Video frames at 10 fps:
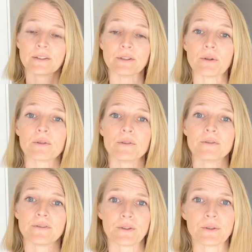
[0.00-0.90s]
local
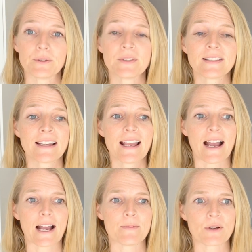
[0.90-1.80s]
foods,
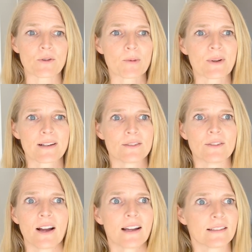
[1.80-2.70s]
I'm incorporating a
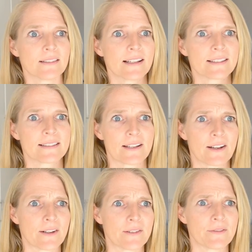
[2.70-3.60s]
lot less
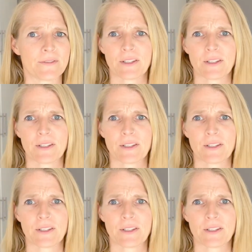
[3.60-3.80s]
of,